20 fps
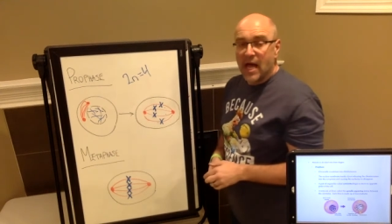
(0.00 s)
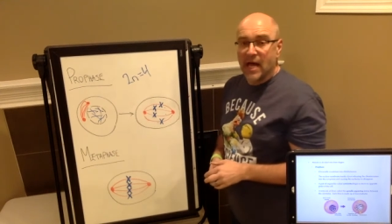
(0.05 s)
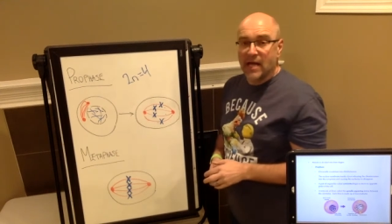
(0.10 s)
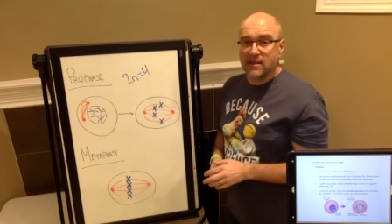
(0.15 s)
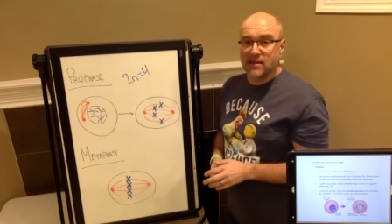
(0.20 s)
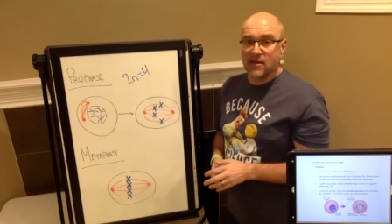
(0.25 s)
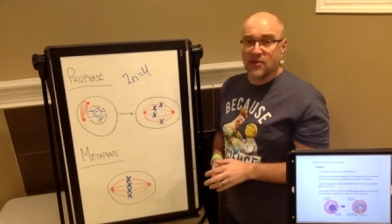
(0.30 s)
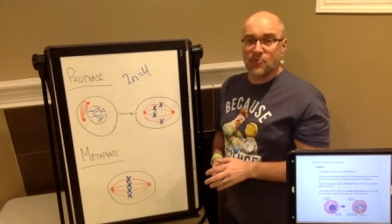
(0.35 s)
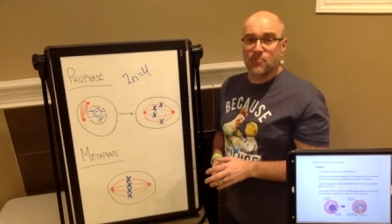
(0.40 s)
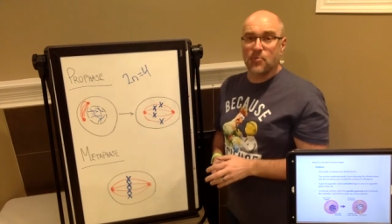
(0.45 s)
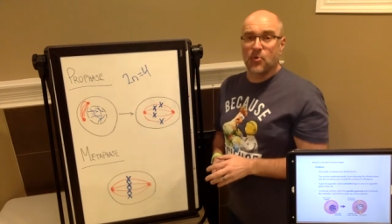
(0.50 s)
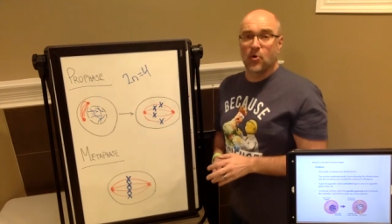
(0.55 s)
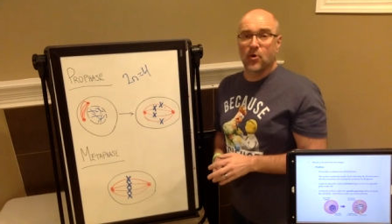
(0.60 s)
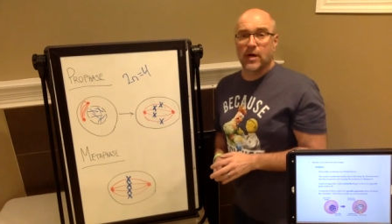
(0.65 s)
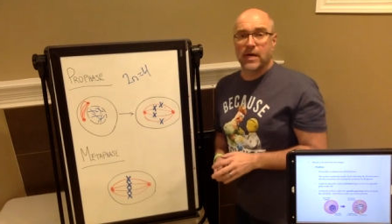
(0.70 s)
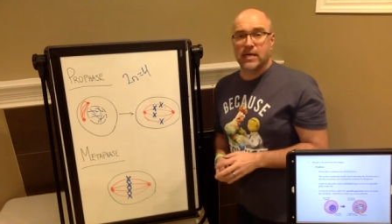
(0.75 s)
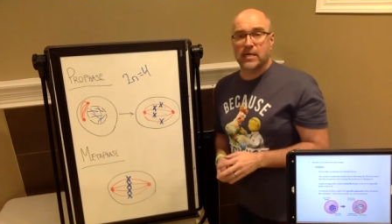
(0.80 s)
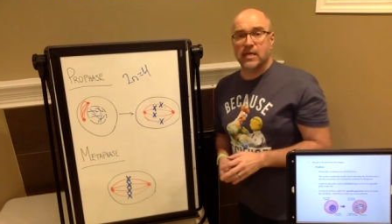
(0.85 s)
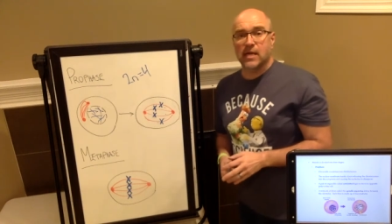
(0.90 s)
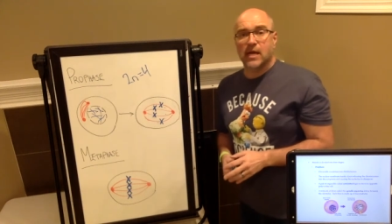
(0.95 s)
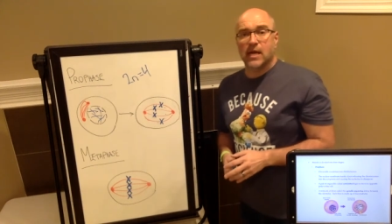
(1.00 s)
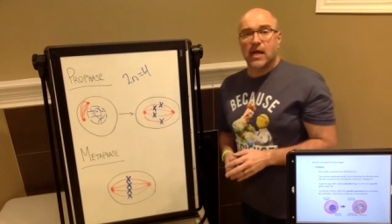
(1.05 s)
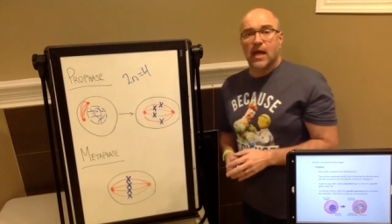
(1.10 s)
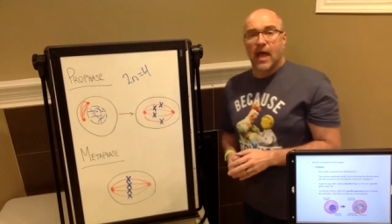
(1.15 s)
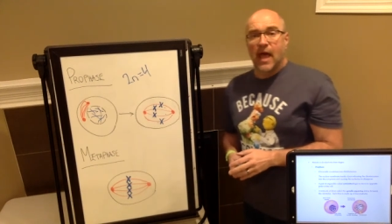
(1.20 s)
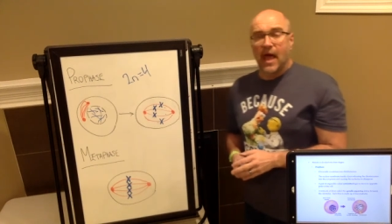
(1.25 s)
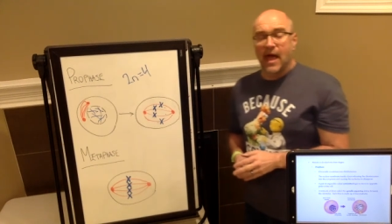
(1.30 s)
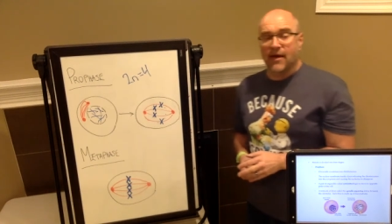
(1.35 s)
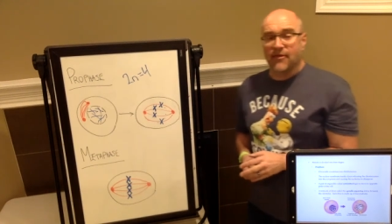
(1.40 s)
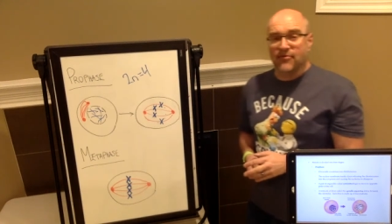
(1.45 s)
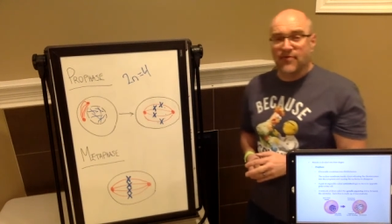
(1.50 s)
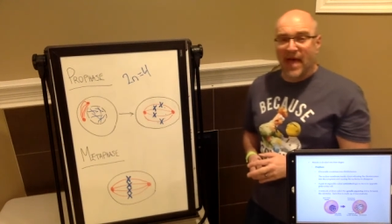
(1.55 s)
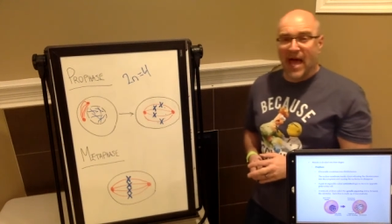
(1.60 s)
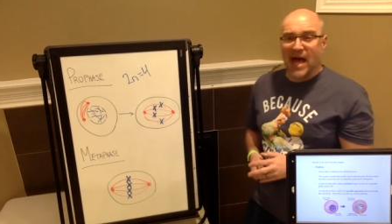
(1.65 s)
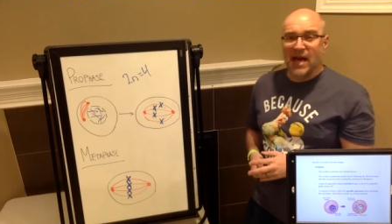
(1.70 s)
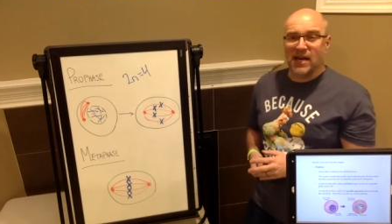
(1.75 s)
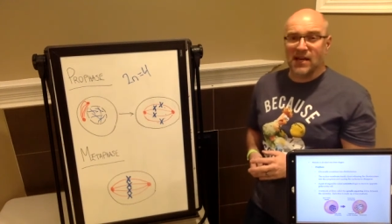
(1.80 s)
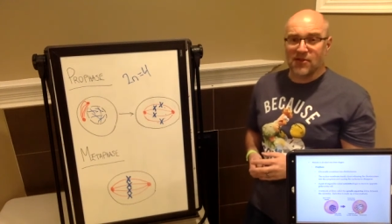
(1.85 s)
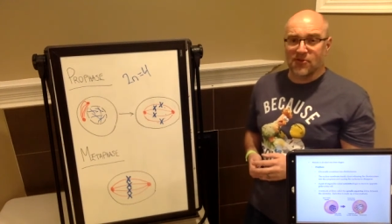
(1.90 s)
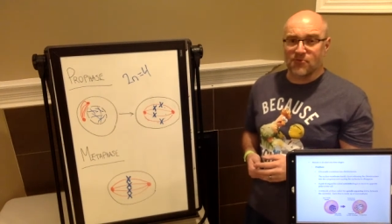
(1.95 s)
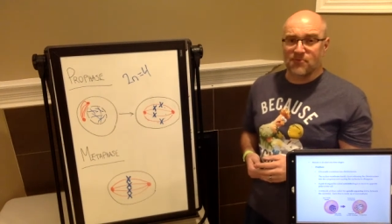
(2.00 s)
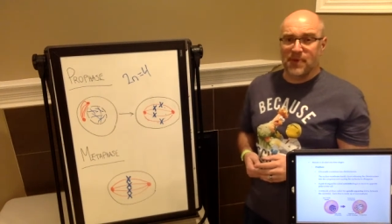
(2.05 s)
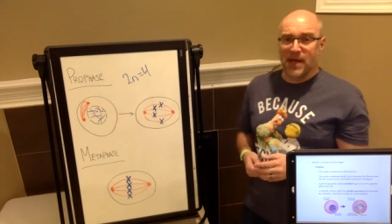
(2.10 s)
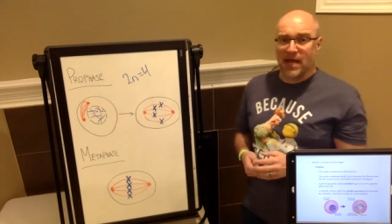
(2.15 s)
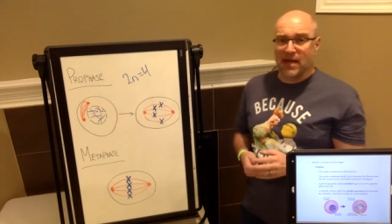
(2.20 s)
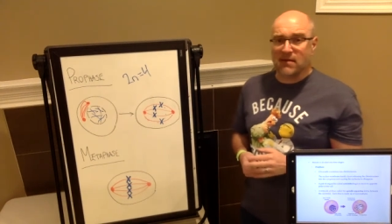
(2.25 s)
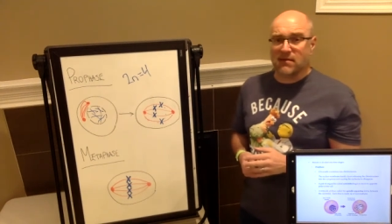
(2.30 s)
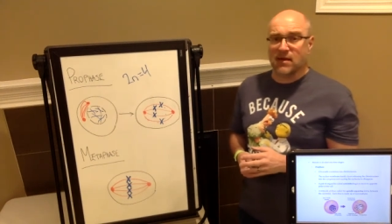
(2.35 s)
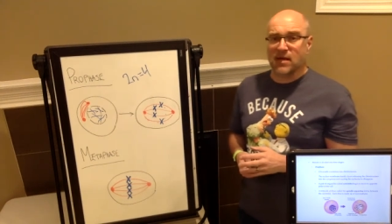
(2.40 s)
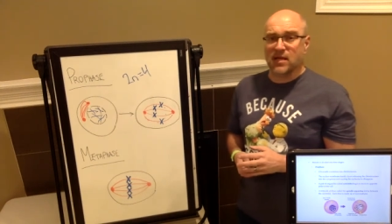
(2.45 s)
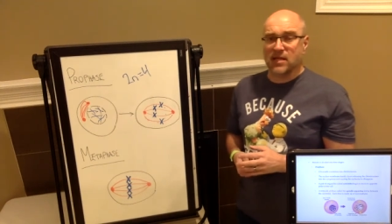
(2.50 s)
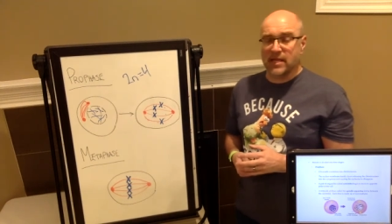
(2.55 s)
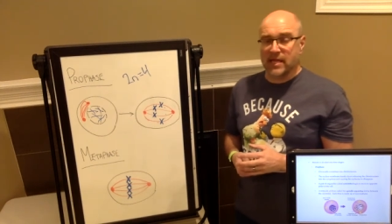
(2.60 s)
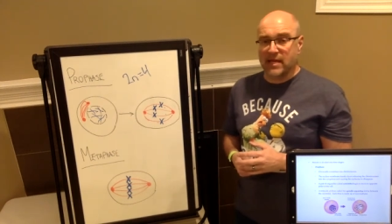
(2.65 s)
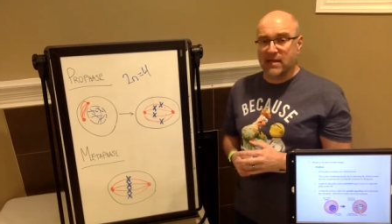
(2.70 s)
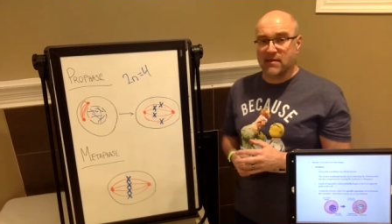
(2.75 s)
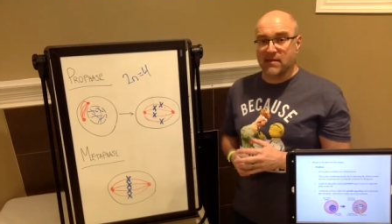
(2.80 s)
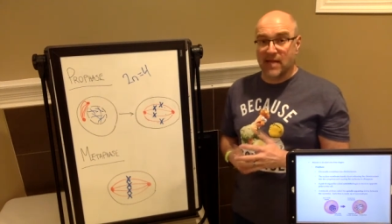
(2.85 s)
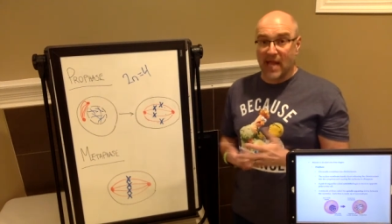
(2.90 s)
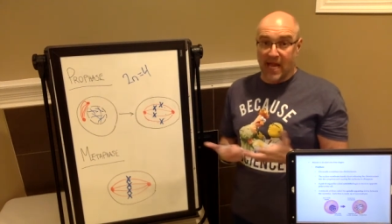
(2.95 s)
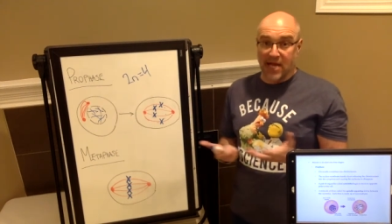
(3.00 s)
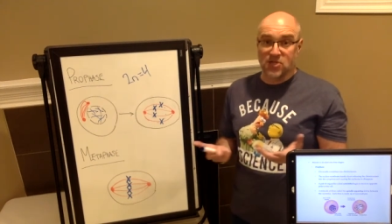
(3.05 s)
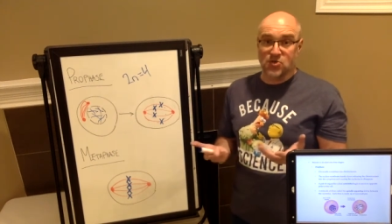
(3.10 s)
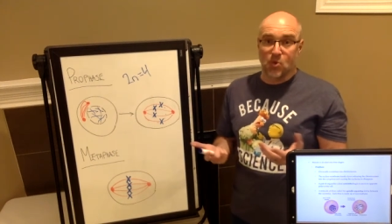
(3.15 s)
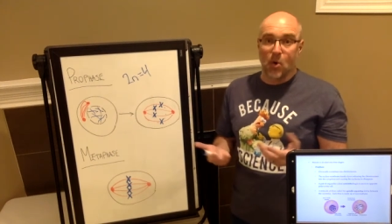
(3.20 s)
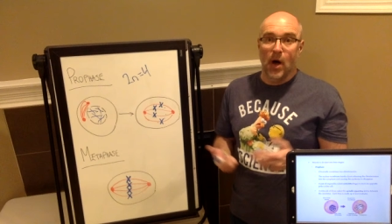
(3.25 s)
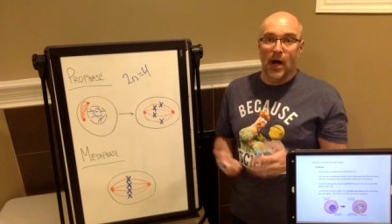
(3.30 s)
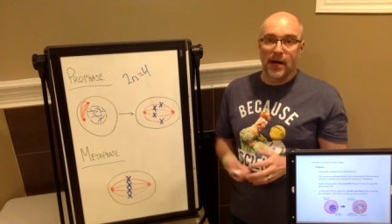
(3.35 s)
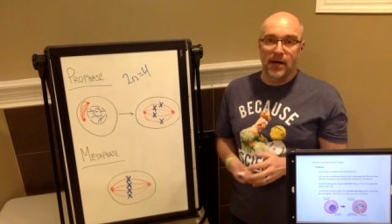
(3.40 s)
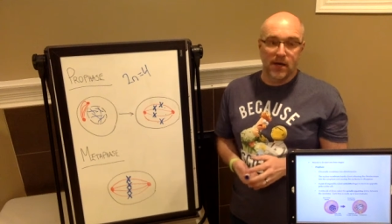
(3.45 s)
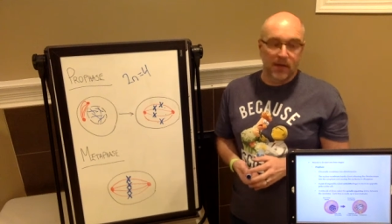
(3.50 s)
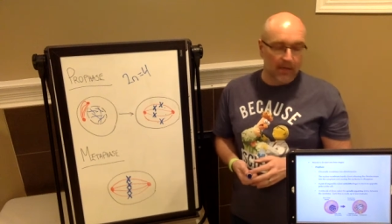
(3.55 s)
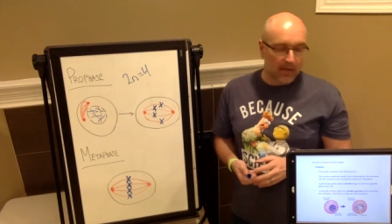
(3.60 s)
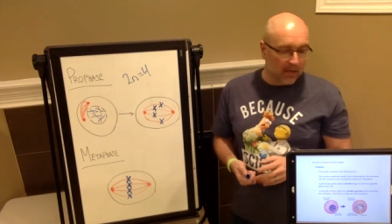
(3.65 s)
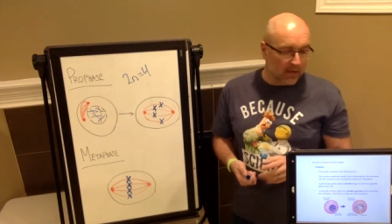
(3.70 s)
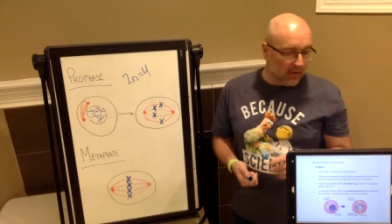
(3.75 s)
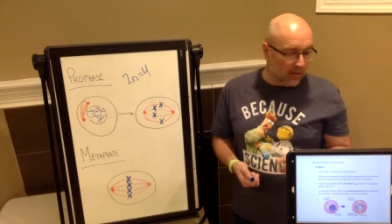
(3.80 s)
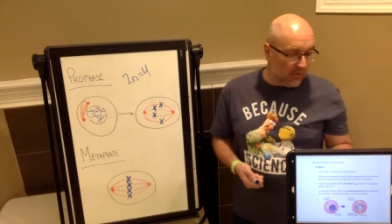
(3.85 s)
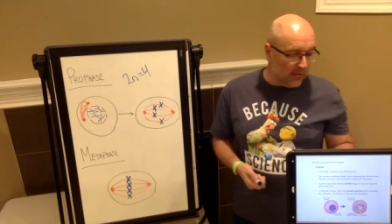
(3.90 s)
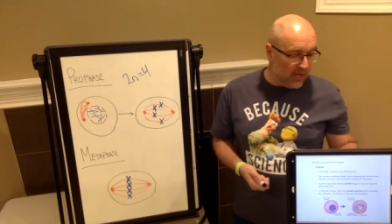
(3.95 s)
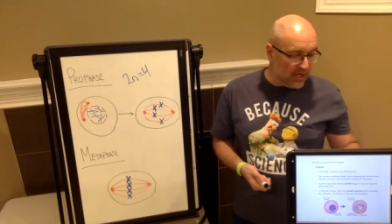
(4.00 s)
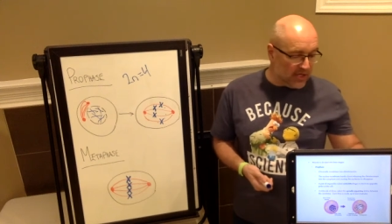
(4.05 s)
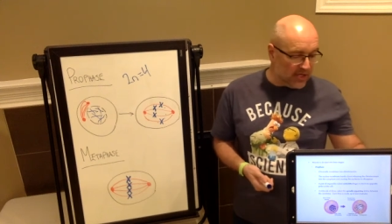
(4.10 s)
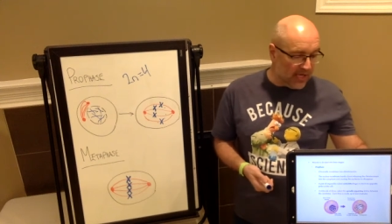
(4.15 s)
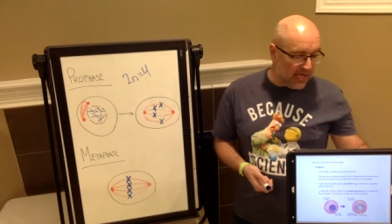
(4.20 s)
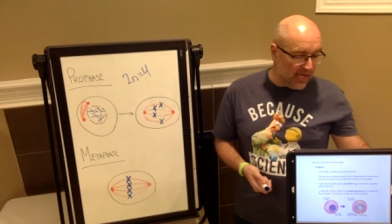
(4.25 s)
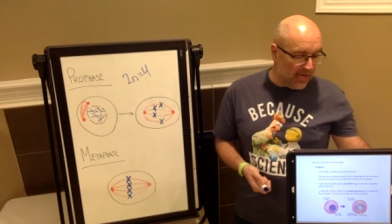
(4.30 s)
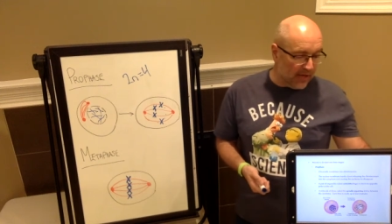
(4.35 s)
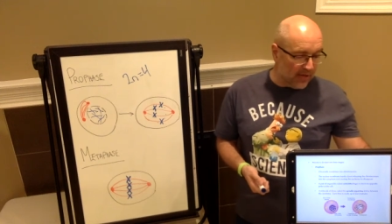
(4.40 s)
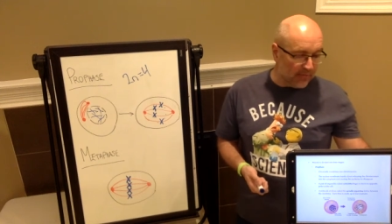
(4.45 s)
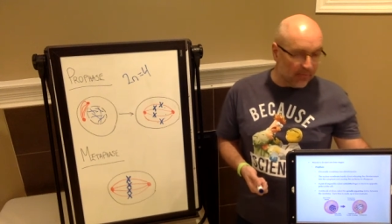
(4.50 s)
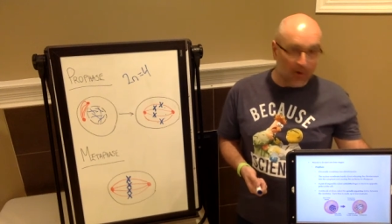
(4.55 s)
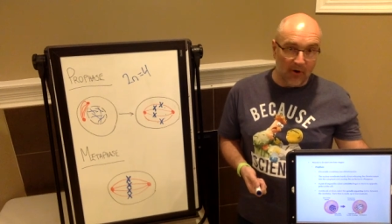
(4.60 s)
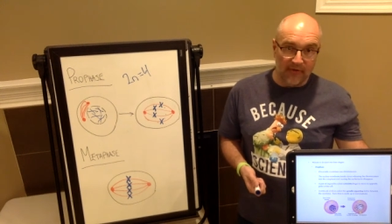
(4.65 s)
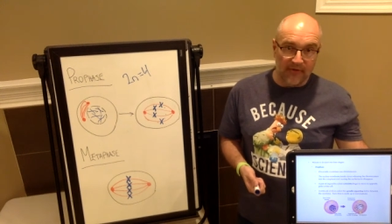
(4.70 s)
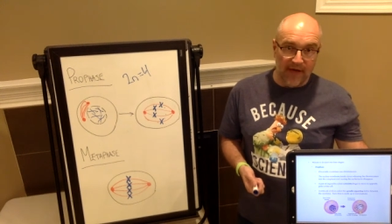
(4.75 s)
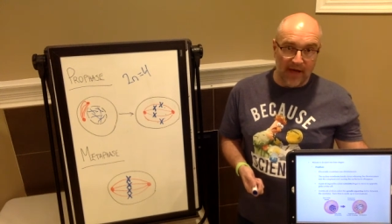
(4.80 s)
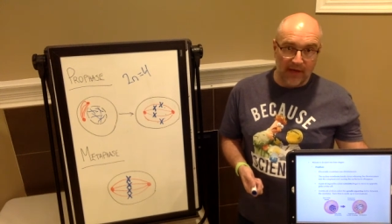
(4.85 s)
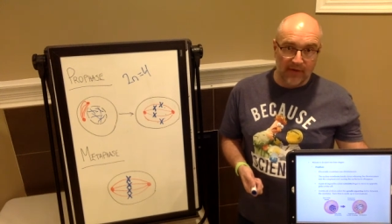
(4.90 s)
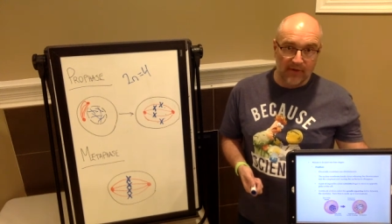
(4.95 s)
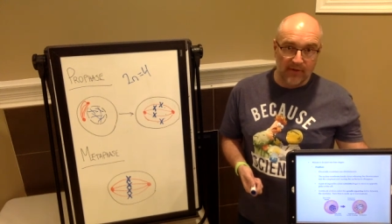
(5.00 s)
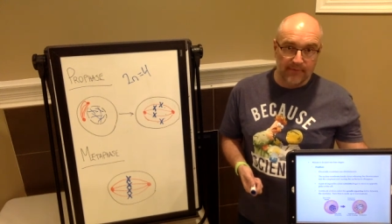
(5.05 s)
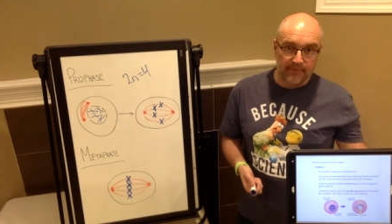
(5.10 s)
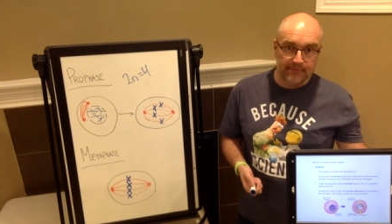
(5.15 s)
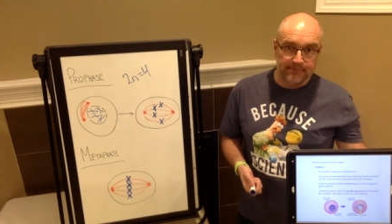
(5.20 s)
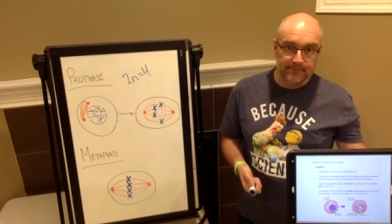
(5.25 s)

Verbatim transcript: at this point, and that is basically stage one, which is prophase.